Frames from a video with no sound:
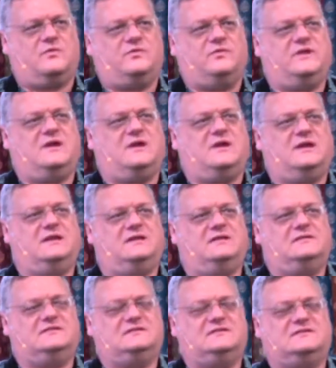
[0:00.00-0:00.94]
There
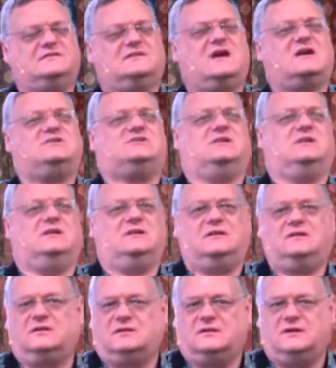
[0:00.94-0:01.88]
is
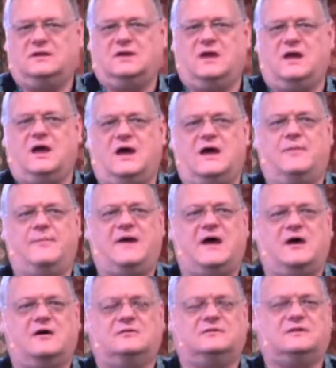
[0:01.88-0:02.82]
discussion
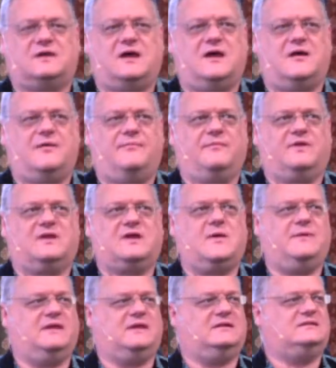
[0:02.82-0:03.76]
about
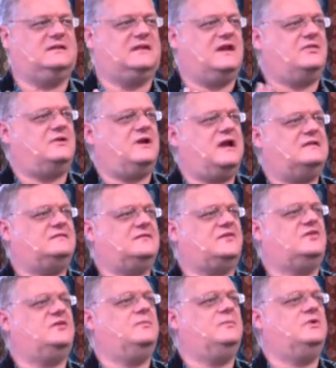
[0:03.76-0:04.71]
coming together as a
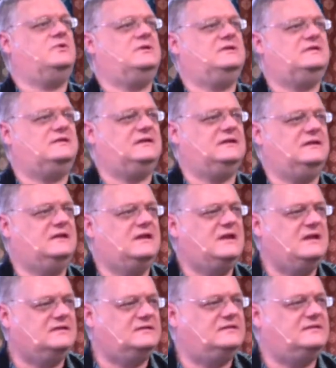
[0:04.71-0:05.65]
community
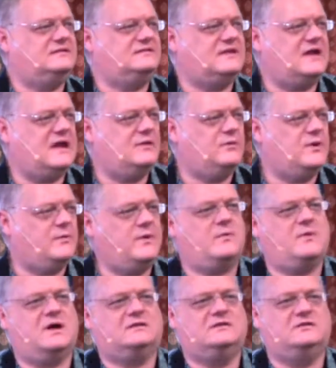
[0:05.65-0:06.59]
to decide what we
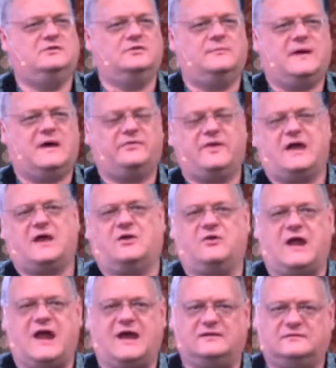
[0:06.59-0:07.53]
want to do about that
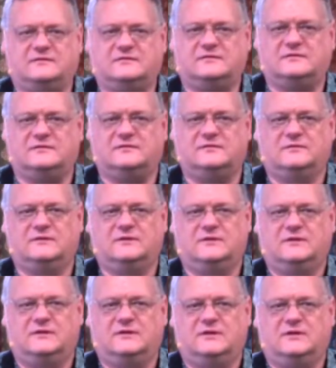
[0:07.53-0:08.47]
grass.
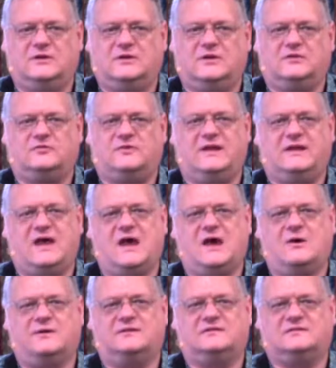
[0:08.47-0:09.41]
Because right
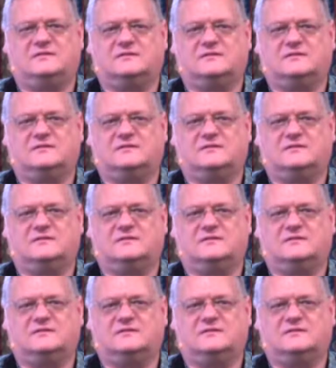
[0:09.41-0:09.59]
now it's,